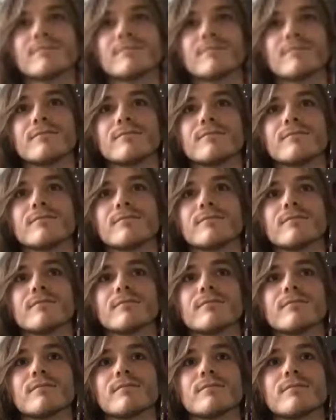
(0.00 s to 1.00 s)

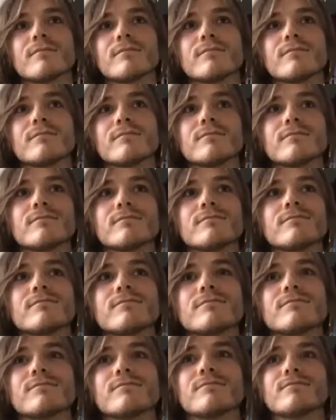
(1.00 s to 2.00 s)

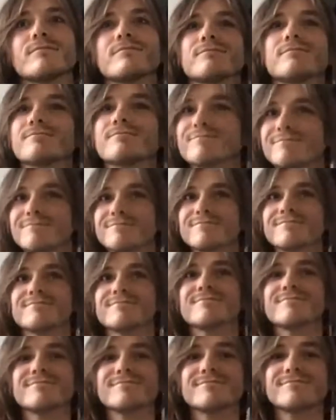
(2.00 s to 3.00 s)

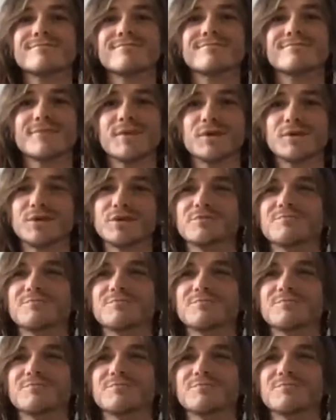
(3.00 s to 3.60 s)
No one is speaking in this clip.